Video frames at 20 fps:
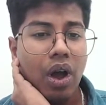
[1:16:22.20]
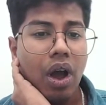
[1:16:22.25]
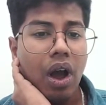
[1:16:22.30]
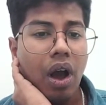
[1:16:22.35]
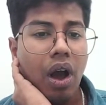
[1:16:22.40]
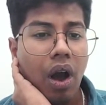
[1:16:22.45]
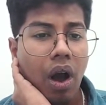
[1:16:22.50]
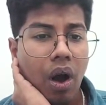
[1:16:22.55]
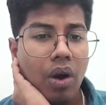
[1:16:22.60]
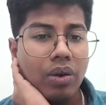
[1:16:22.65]

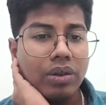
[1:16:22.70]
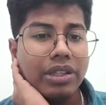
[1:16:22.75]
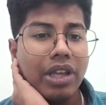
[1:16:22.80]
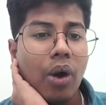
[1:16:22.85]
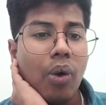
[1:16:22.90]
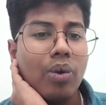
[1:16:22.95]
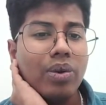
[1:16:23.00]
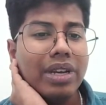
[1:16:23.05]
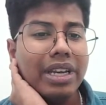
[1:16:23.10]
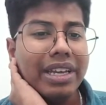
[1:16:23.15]
Oh, the
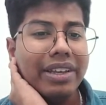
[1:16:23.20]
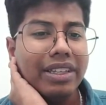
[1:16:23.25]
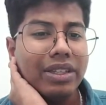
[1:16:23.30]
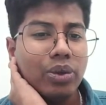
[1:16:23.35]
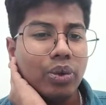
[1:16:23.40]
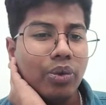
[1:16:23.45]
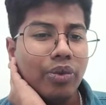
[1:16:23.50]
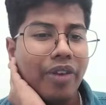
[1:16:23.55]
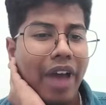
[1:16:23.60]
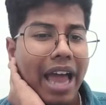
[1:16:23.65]
only
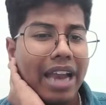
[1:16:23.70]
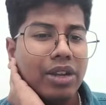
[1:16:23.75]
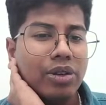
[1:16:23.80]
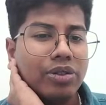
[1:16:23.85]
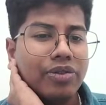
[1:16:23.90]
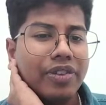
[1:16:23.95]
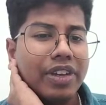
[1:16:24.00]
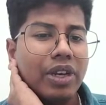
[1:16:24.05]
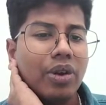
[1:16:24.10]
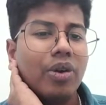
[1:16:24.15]
2
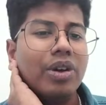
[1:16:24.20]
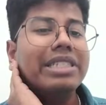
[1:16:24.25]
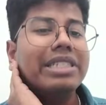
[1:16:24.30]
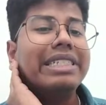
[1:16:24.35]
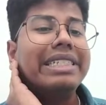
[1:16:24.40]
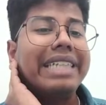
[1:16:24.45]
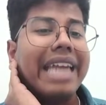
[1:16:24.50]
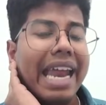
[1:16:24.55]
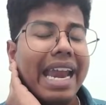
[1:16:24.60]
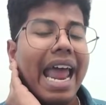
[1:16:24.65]
values we know is
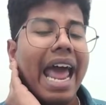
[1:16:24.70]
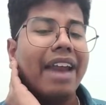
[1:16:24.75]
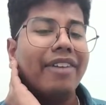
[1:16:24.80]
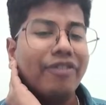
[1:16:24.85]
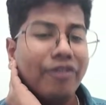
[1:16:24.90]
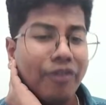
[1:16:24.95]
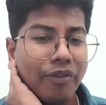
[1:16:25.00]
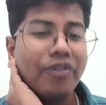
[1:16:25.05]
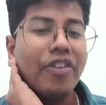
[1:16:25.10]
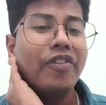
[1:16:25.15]
10 and
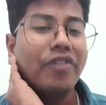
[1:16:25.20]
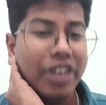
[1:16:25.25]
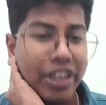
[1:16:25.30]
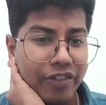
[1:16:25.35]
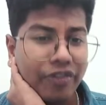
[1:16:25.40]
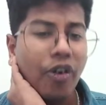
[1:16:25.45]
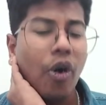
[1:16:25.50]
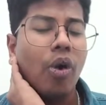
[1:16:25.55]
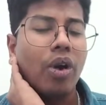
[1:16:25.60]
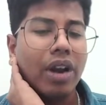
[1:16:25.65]

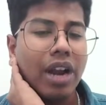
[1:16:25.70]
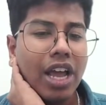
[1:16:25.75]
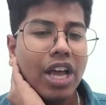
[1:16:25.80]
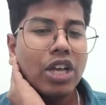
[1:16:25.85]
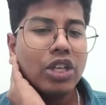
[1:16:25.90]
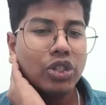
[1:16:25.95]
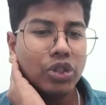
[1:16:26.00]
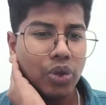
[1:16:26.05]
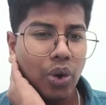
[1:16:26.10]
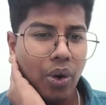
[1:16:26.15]
54.
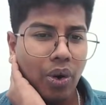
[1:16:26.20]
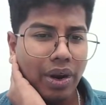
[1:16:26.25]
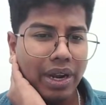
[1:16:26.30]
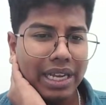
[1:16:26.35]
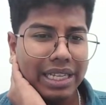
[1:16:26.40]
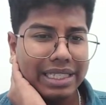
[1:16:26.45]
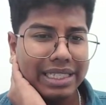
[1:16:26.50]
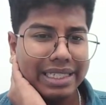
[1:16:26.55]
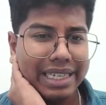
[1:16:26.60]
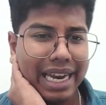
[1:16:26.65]
So
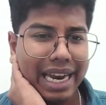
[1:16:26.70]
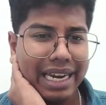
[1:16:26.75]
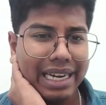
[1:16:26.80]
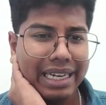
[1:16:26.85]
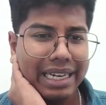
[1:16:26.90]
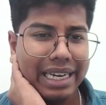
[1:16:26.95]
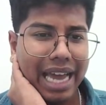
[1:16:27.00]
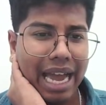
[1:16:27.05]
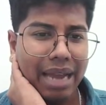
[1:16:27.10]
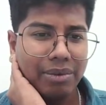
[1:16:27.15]
it's
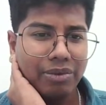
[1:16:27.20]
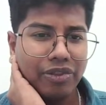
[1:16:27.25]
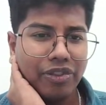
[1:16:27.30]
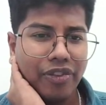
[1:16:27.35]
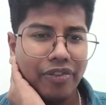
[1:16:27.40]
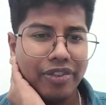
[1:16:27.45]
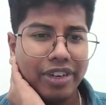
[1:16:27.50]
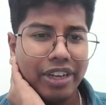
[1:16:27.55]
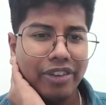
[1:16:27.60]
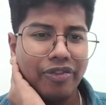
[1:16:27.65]
10 times
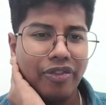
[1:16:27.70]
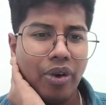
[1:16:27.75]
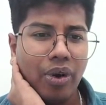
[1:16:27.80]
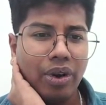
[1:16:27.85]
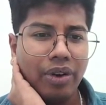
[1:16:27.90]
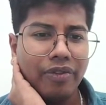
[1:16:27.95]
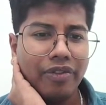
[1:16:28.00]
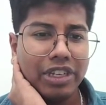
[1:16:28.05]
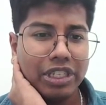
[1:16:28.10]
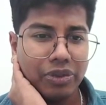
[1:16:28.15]

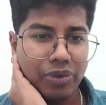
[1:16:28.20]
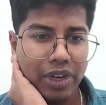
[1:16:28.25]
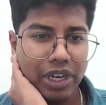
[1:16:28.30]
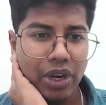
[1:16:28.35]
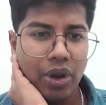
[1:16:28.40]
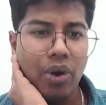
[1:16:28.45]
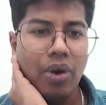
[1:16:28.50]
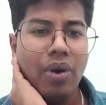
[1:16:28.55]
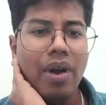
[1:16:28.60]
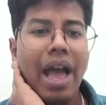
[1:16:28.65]
54, which we
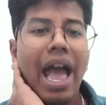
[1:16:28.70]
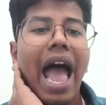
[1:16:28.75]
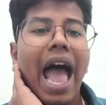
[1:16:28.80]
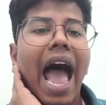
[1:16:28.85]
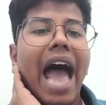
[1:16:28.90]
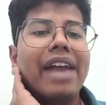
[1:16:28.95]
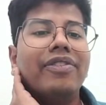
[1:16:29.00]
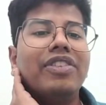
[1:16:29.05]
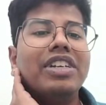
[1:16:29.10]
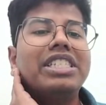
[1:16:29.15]
know,
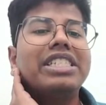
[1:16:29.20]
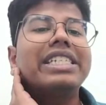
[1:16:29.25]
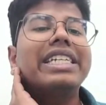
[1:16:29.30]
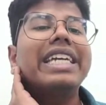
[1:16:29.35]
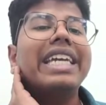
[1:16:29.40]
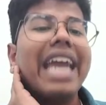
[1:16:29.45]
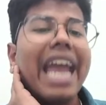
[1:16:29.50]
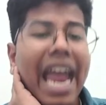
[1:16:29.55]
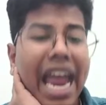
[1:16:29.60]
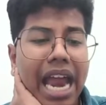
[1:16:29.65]
and which
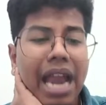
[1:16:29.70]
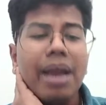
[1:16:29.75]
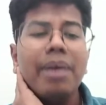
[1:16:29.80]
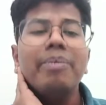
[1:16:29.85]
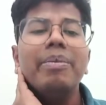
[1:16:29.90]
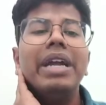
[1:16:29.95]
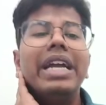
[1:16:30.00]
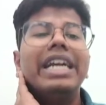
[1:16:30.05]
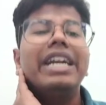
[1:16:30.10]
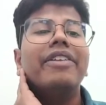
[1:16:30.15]
can
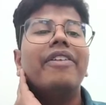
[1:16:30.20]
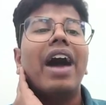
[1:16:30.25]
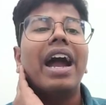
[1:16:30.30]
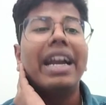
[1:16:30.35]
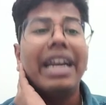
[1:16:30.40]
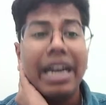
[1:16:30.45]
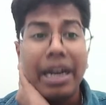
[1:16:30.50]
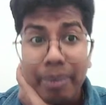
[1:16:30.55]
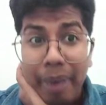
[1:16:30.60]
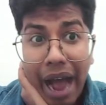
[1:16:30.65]
be
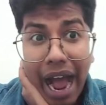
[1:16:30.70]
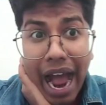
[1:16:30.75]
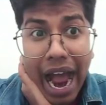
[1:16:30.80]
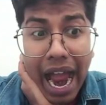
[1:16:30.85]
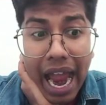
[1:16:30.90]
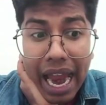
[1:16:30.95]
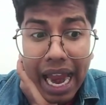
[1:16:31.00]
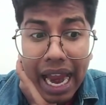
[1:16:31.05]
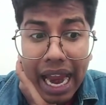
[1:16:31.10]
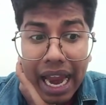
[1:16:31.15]
divided
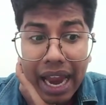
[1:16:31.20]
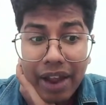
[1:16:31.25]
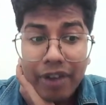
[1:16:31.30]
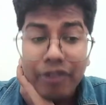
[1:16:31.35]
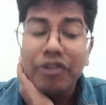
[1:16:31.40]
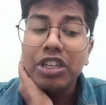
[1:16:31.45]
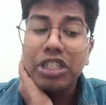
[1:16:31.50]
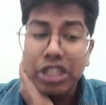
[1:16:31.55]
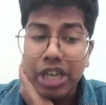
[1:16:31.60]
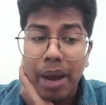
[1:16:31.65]
by
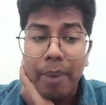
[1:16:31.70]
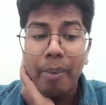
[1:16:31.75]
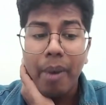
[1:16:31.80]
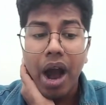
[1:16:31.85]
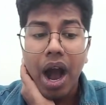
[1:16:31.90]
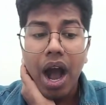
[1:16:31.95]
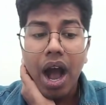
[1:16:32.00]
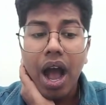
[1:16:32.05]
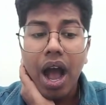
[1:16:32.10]
which number?